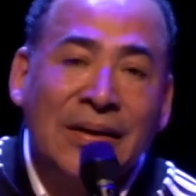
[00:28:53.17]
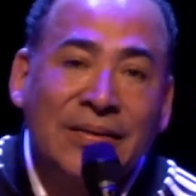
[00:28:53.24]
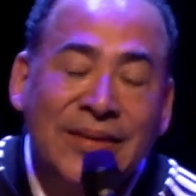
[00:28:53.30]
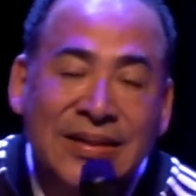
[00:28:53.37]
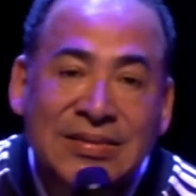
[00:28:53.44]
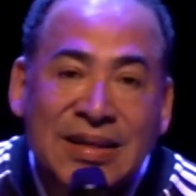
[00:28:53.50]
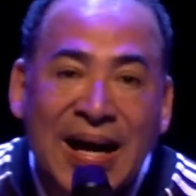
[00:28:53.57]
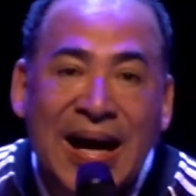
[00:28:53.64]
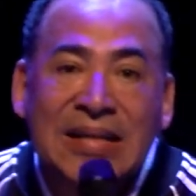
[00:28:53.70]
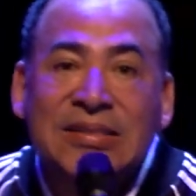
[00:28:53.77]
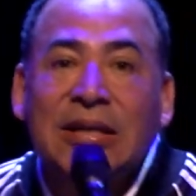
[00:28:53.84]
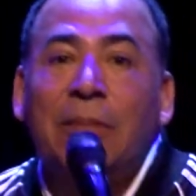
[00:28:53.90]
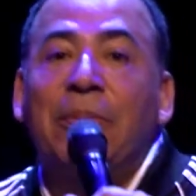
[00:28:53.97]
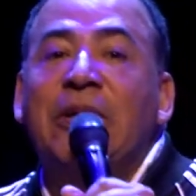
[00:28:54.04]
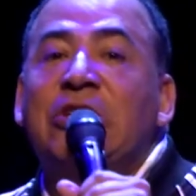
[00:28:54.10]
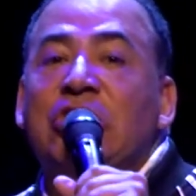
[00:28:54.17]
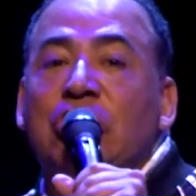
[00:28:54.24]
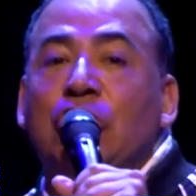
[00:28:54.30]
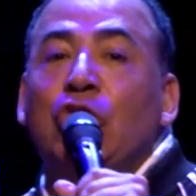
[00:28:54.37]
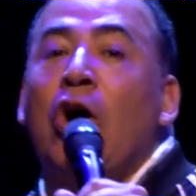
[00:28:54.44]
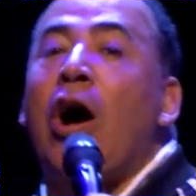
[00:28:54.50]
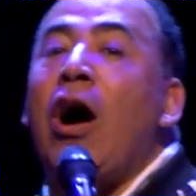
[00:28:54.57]
This guy said, Be
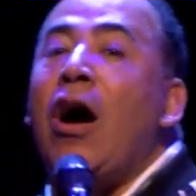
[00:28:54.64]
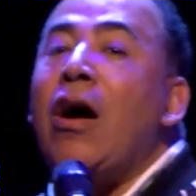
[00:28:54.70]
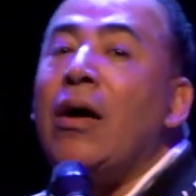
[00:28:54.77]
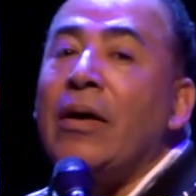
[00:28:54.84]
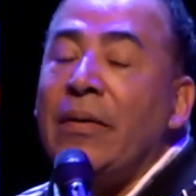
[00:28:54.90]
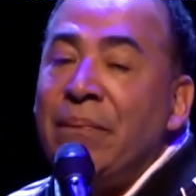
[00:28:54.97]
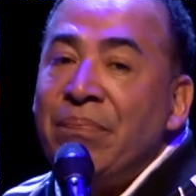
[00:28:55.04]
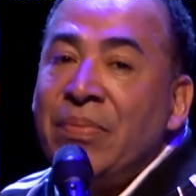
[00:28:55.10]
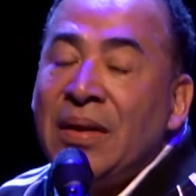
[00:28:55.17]
strong